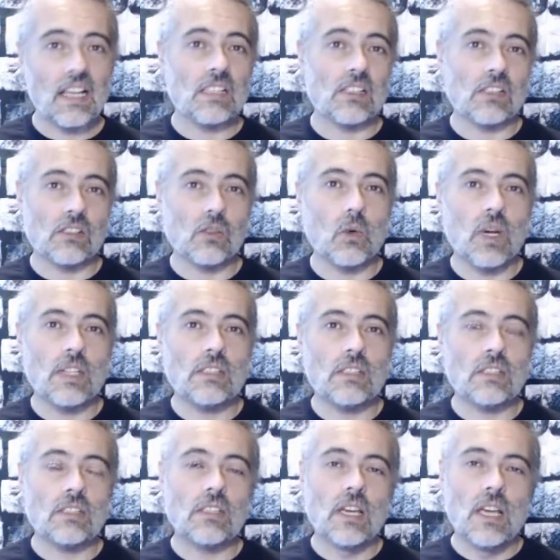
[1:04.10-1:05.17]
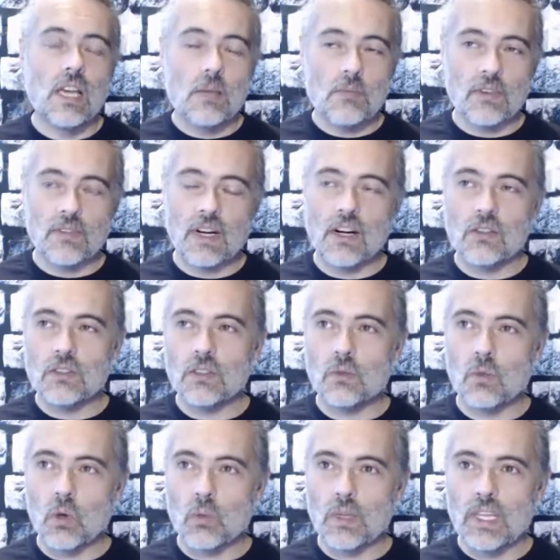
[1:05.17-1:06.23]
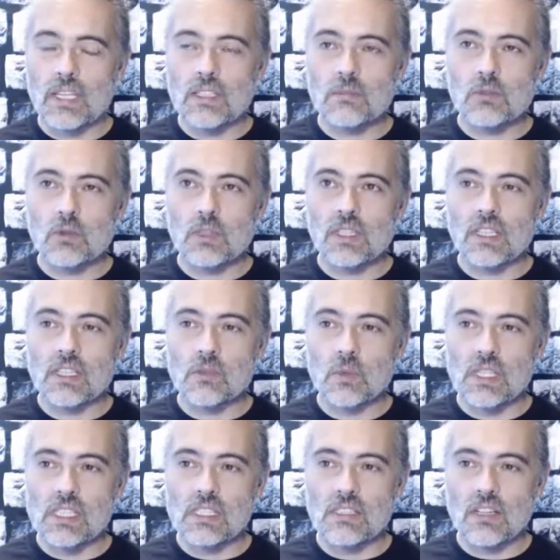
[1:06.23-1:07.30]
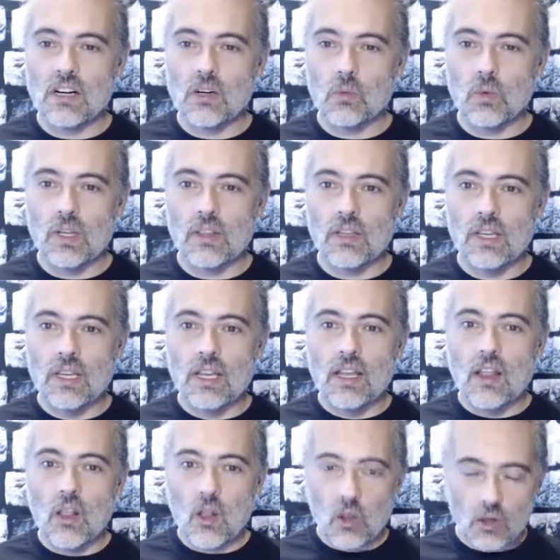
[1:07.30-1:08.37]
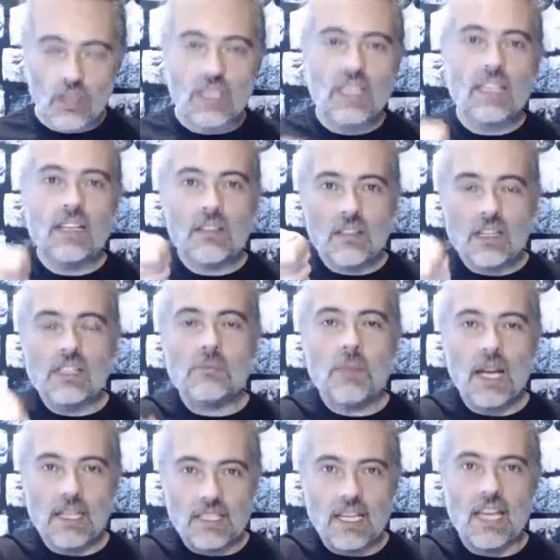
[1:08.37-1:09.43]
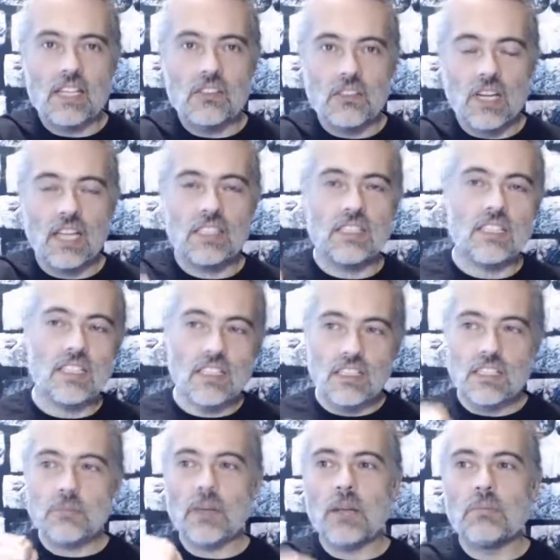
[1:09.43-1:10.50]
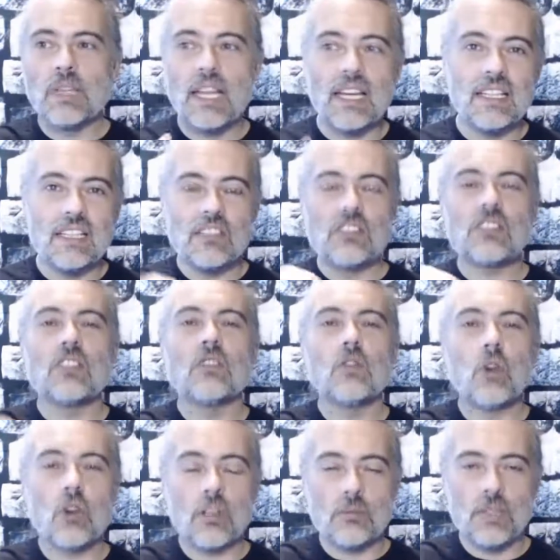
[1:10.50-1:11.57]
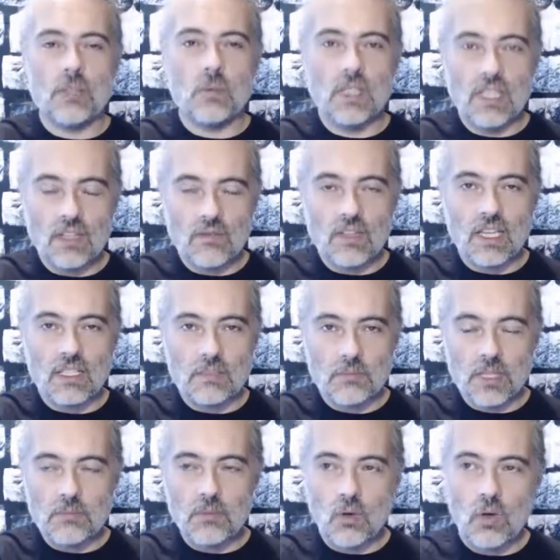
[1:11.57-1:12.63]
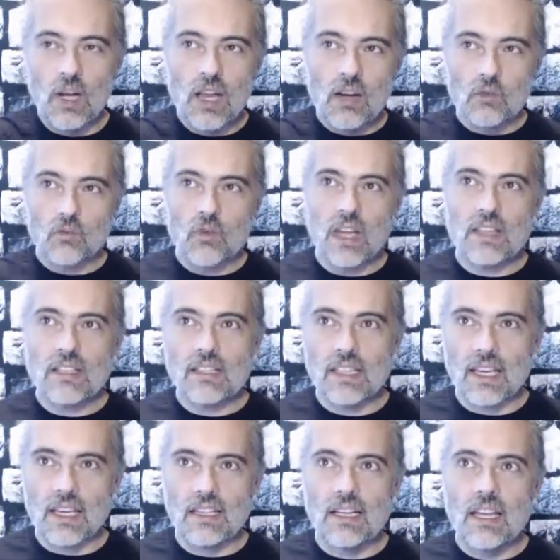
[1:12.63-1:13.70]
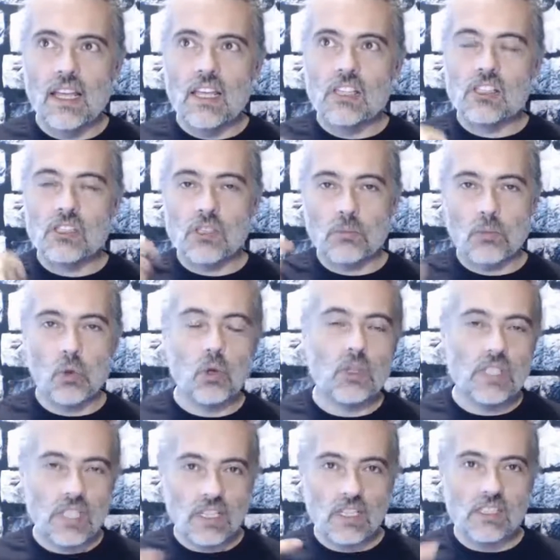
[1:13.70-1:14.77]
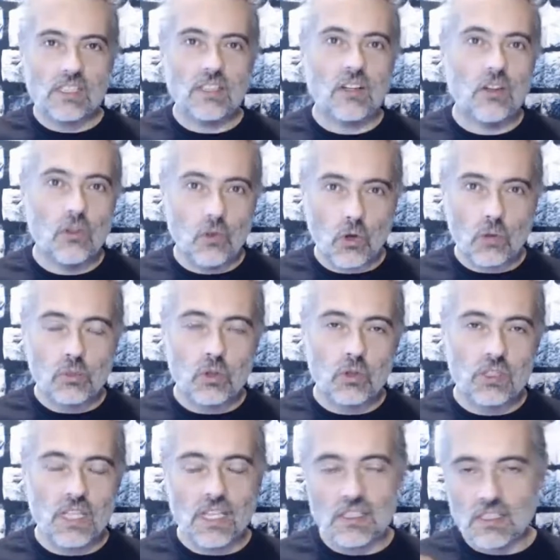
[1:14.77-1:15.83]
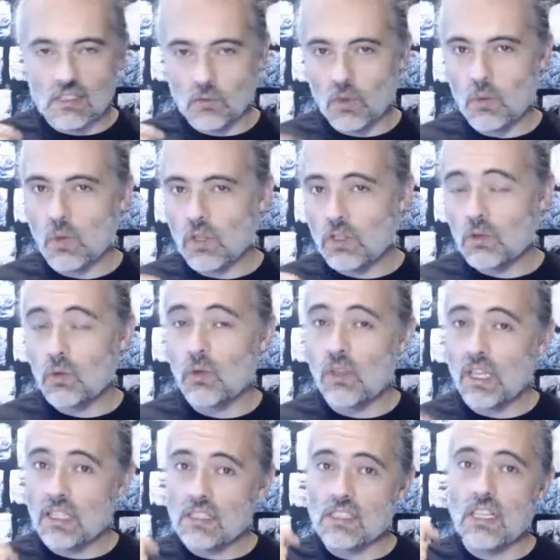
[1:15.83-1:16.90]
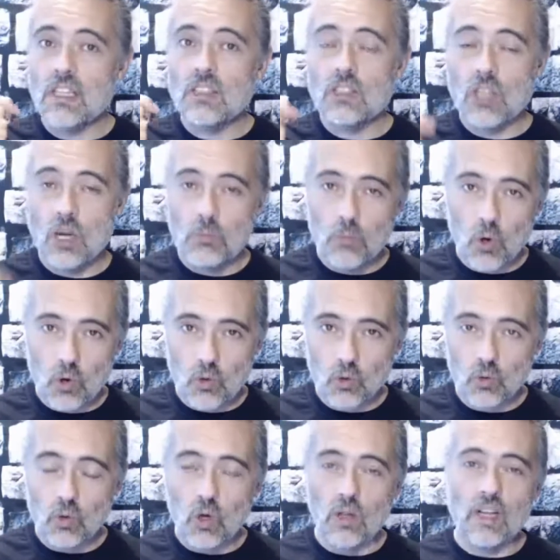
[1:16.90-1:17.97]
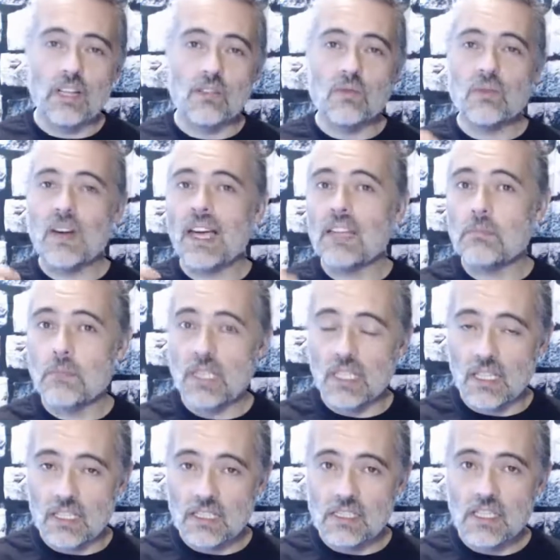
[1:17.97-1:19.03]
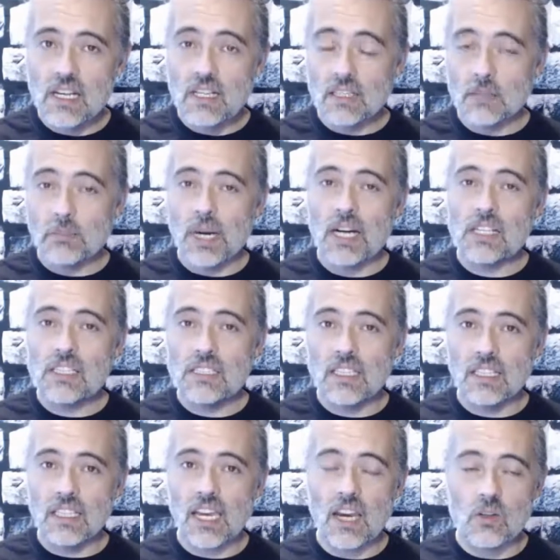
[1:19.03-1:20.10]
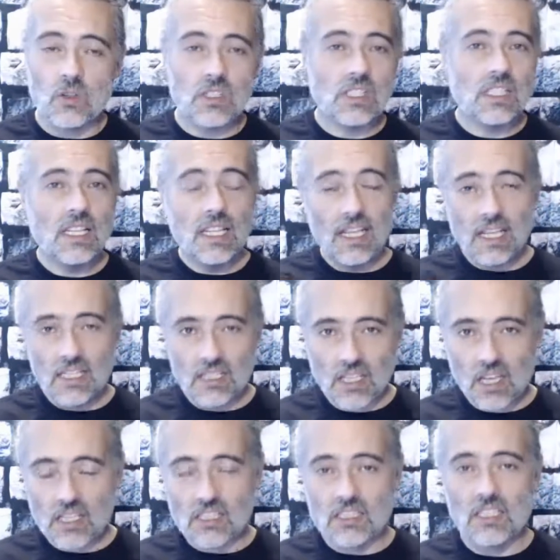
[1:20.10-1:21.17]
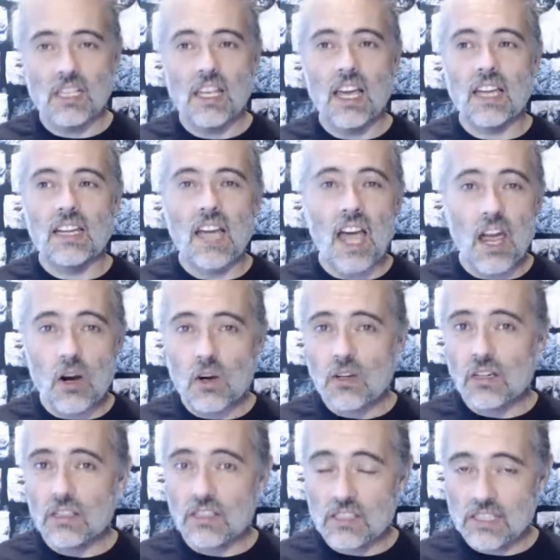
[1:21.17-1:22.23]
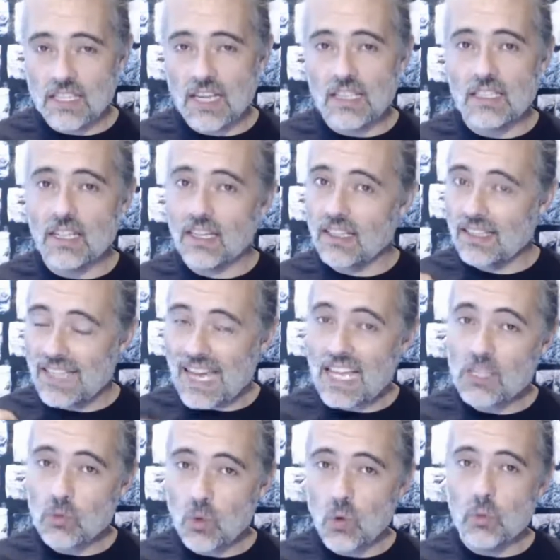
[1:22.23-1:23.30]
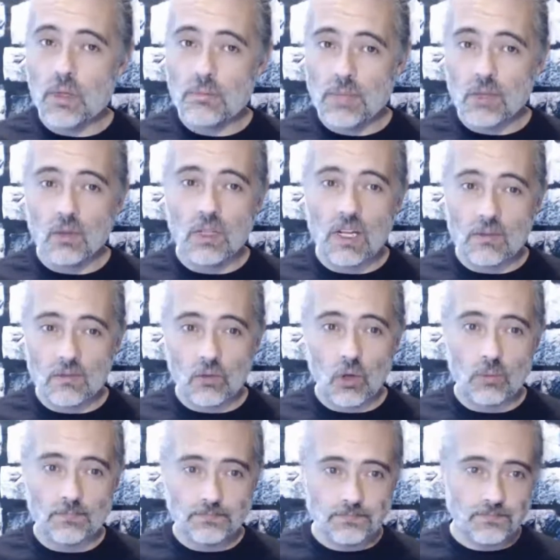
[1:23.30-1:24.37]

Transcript: ask us questions. But very often what we end up doing is we start with, here is my test strategy, here's my plan, here's the document, we give that to people, rather than supporting us in our thought process. Because if we want to do things tomorrow or in five minutes, the person that counts is us and our understanding, and that's what we build up from.